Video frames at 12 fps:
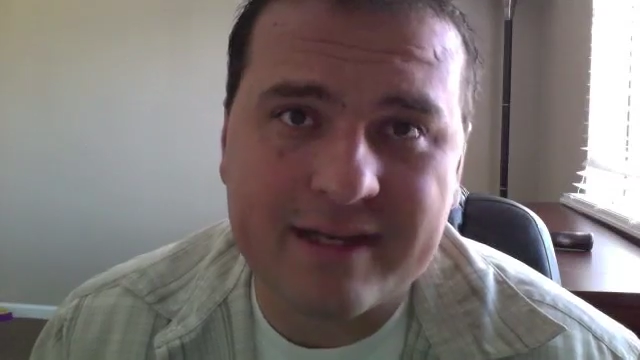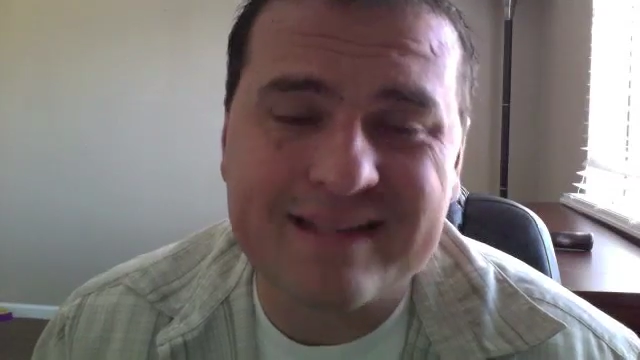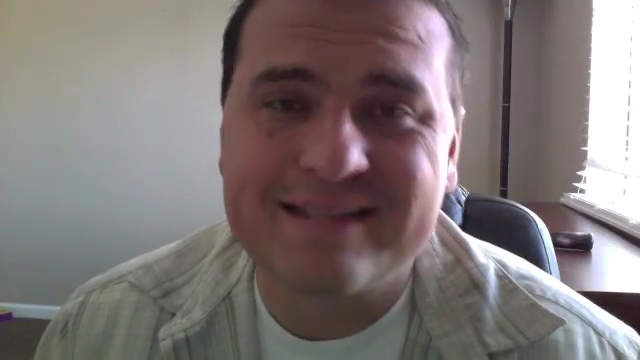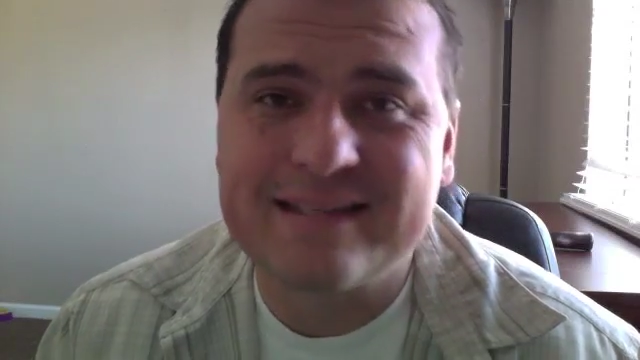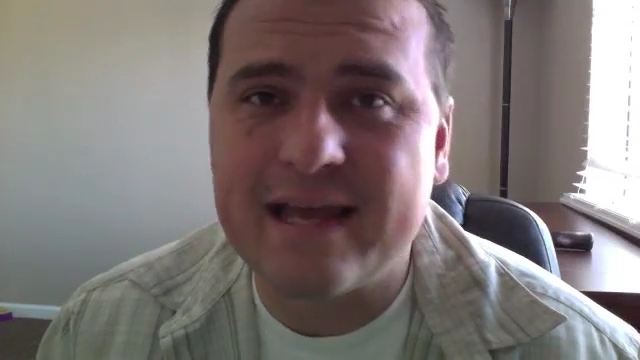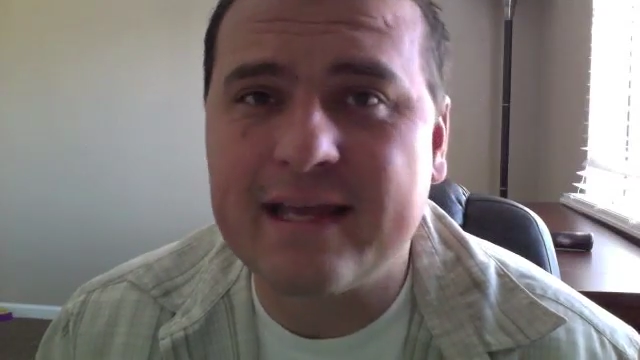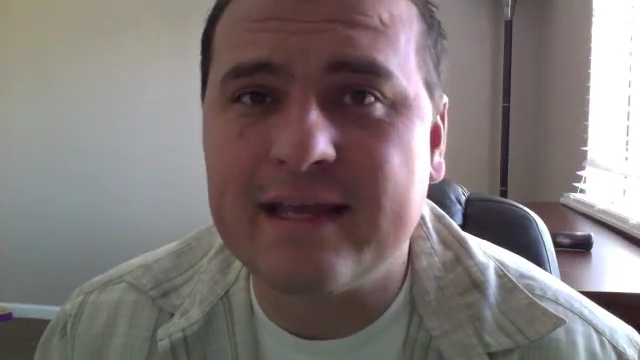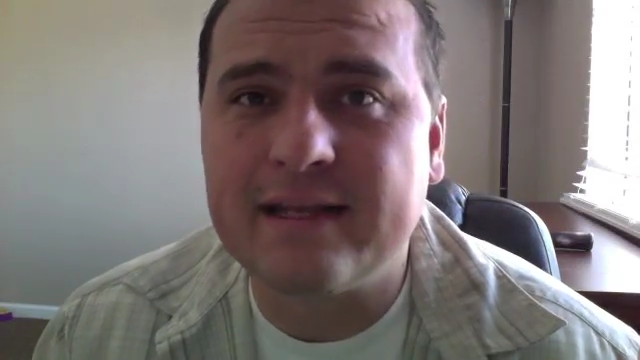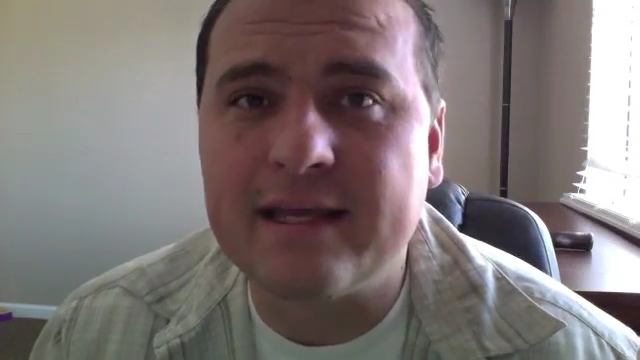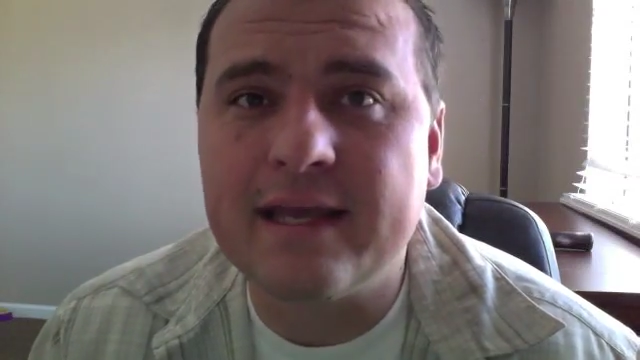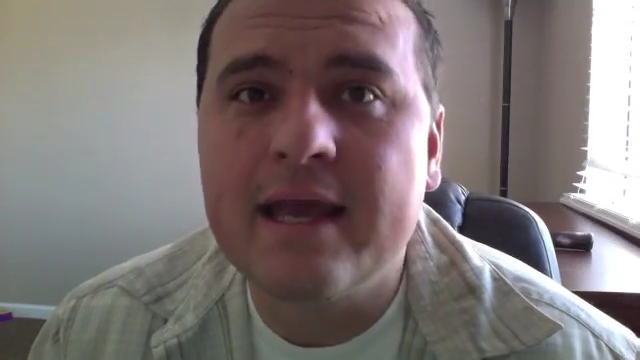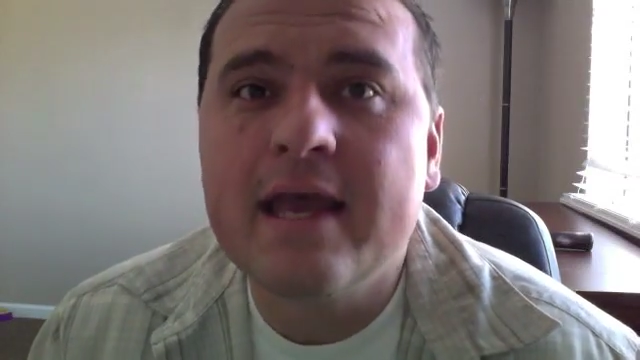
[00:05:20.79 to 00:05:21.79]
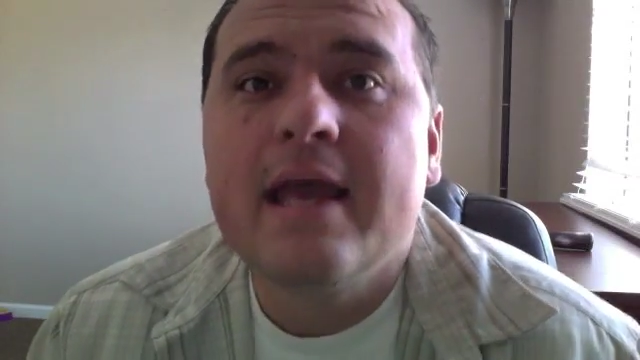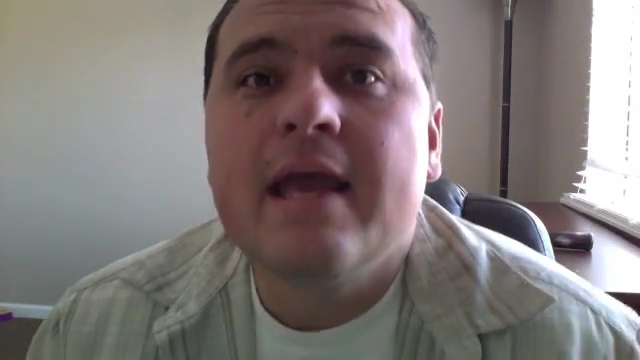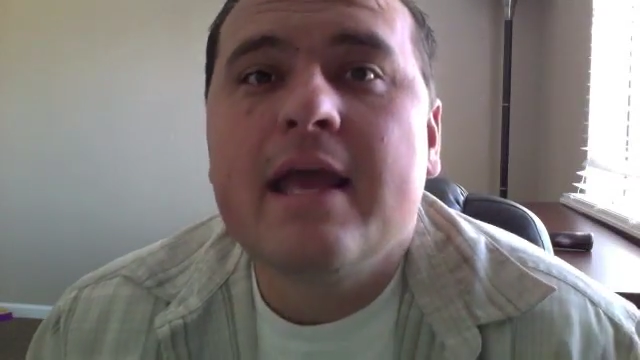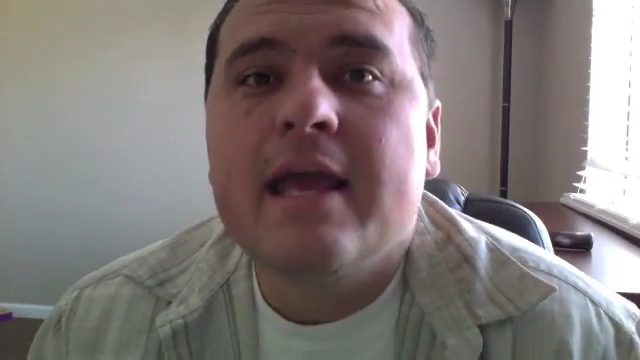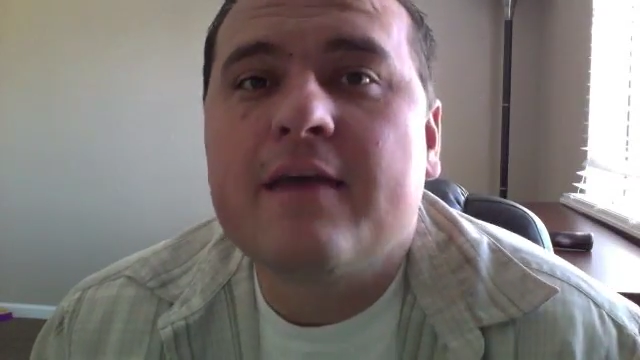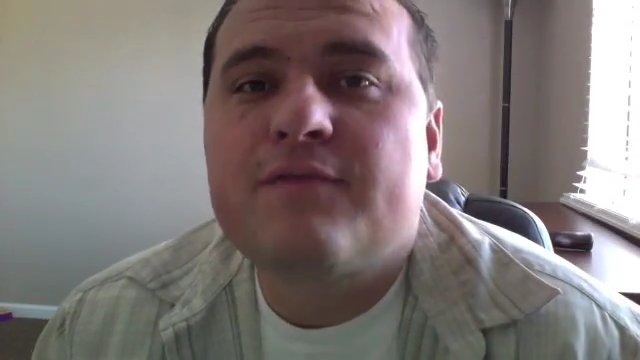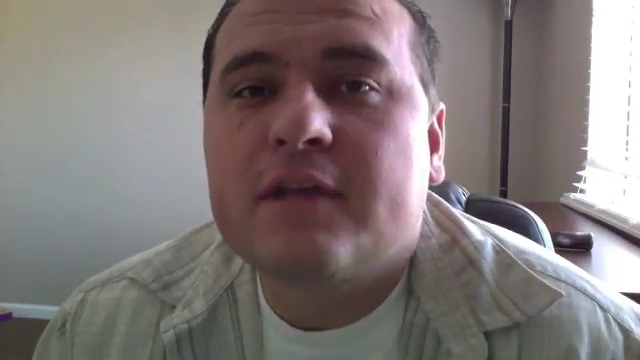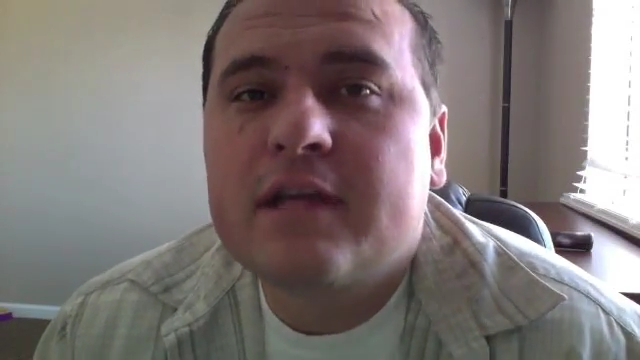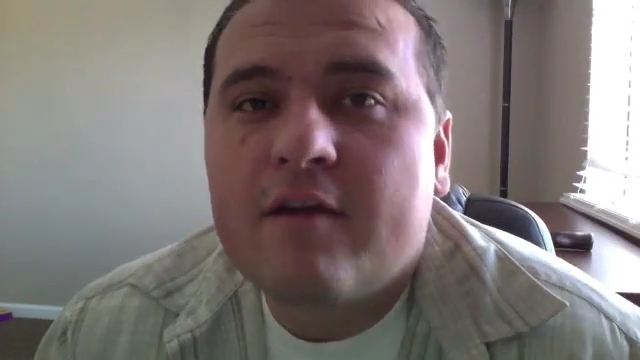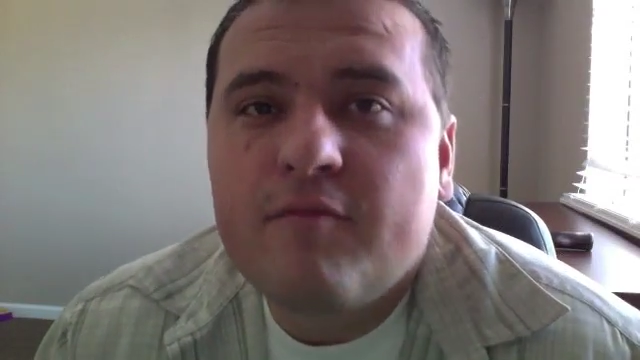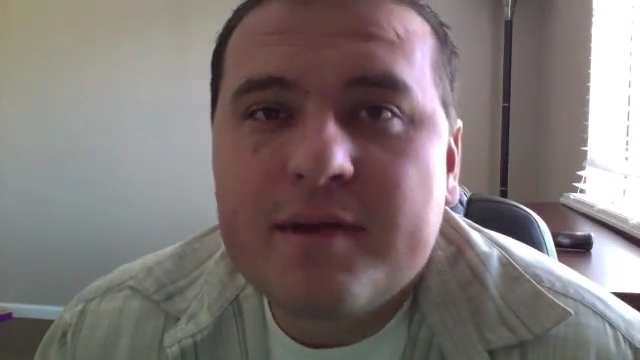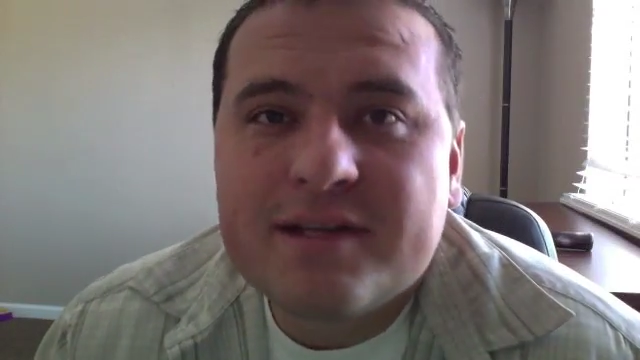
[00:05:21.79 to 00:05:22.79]
And secondly, if the
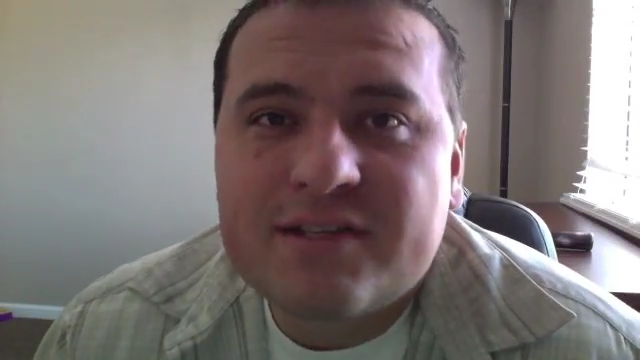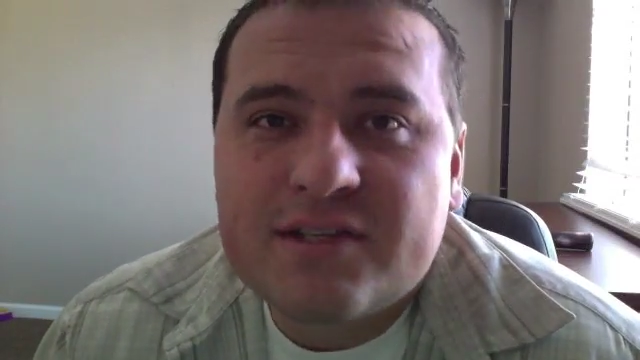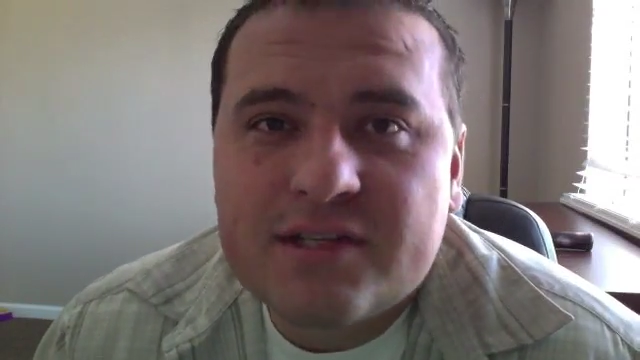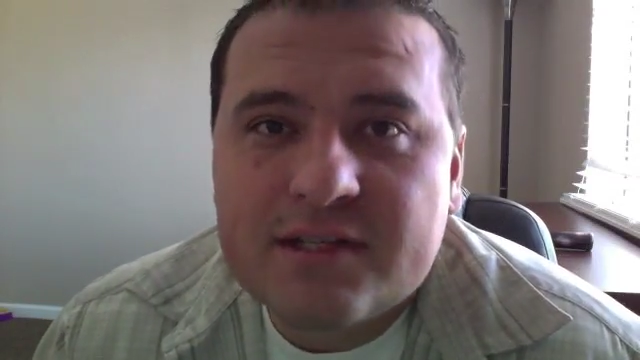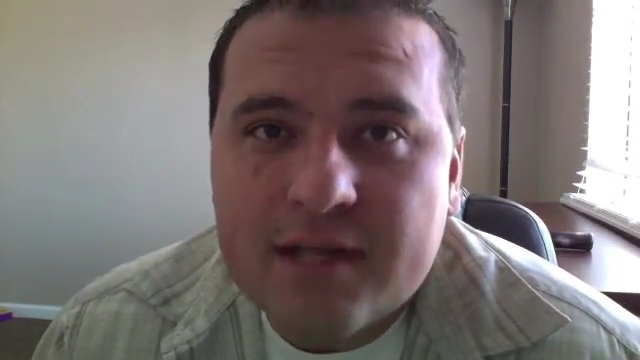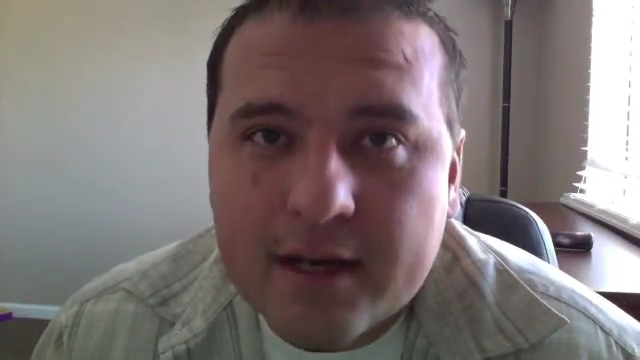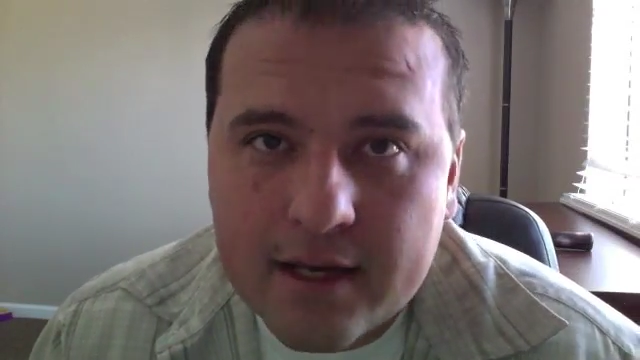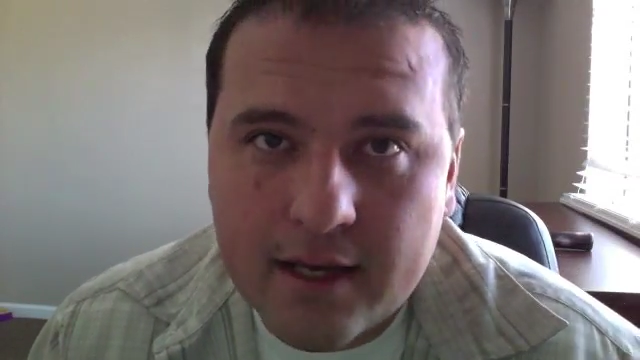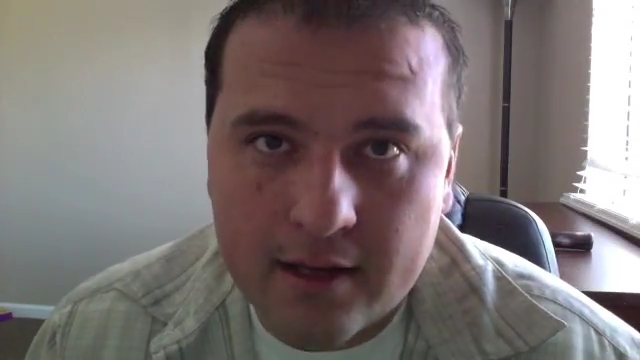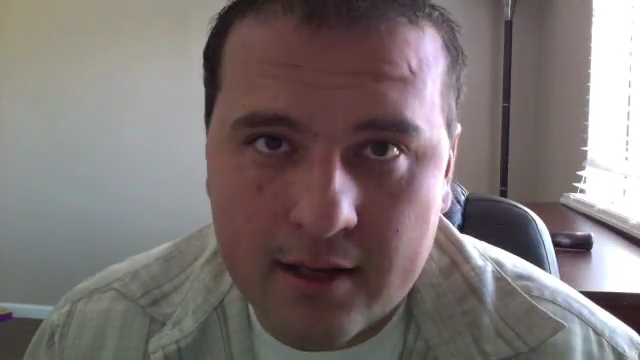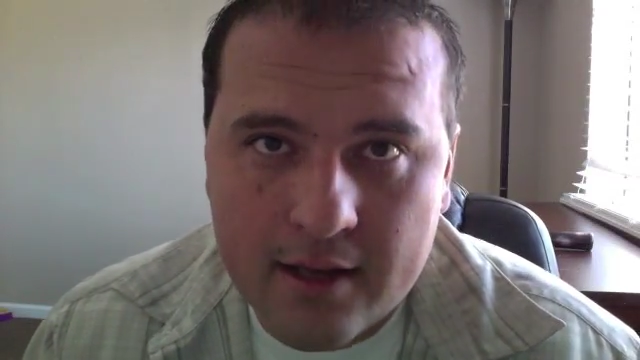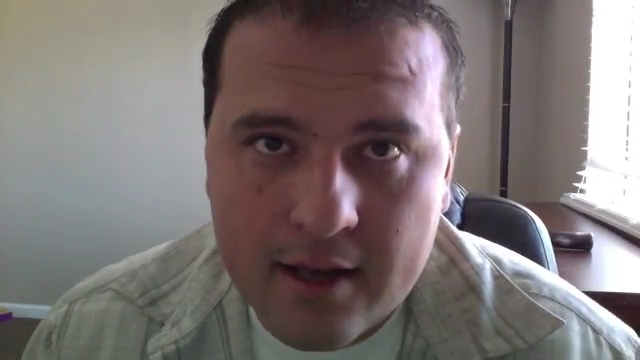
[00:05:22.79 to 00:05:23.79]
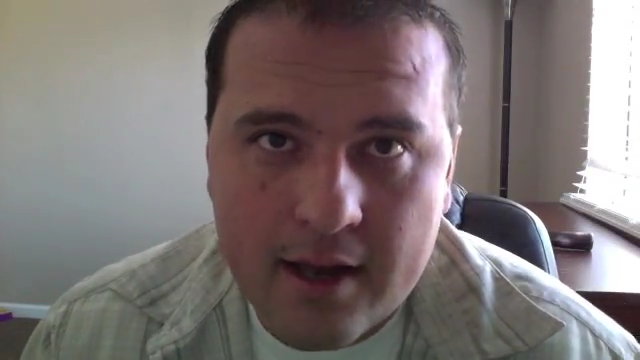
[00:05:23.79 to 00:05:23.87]
government is sucking